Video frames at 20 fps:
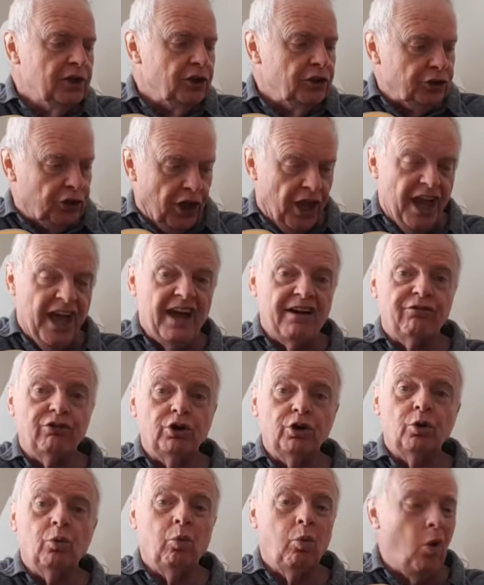To
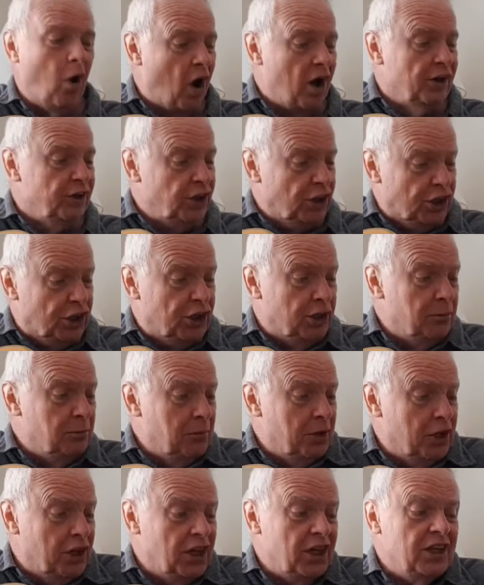everyone he
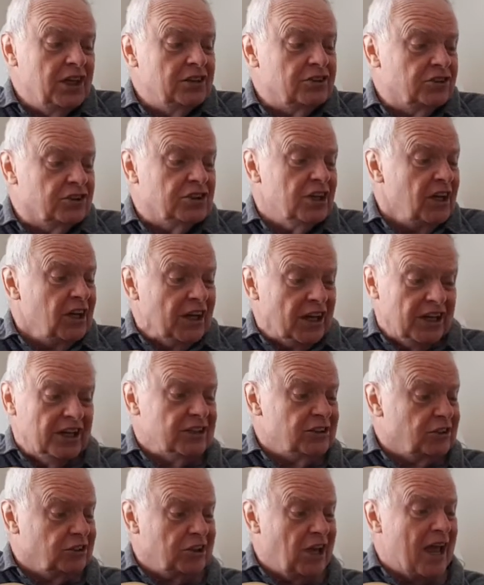meets, he
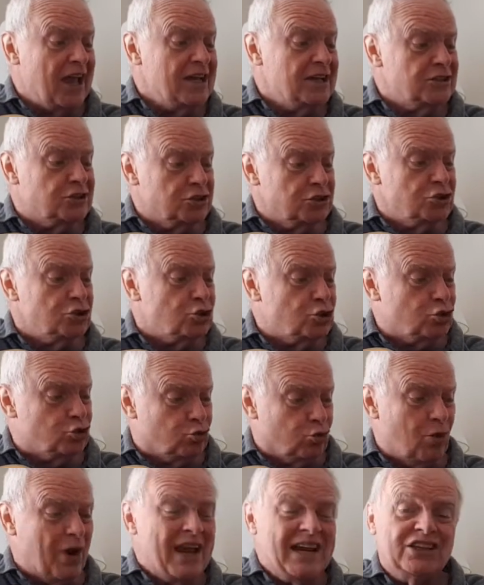stays a
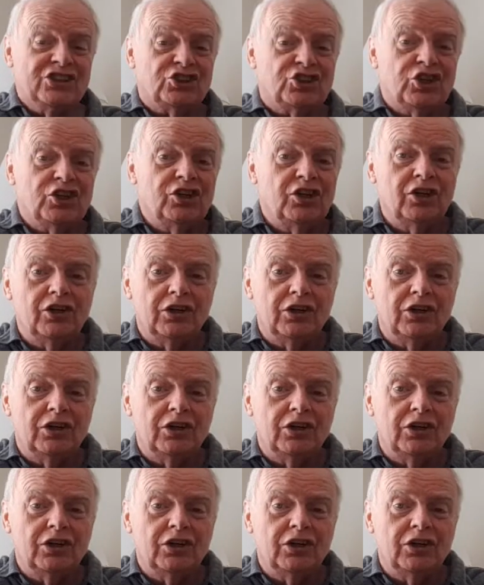stranger.